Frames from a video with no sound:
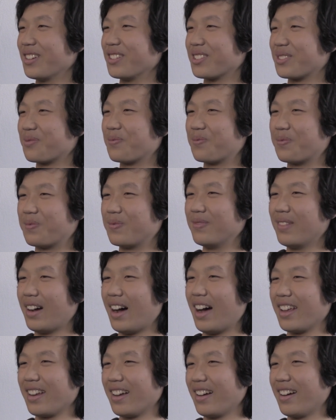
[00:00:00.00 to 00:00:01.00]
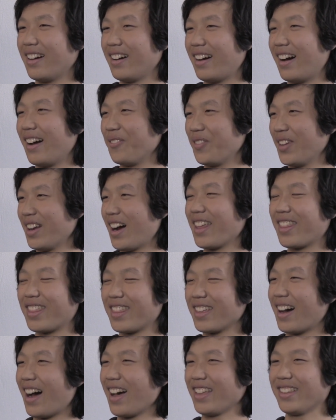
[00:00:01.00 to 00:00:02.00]
It was, I, I mean, I,
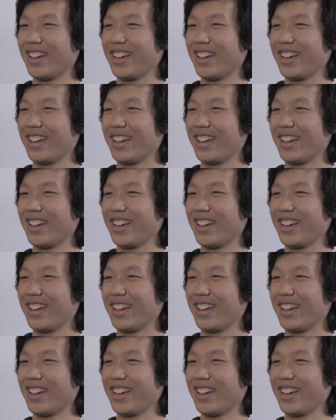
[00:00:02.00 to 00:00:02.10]
I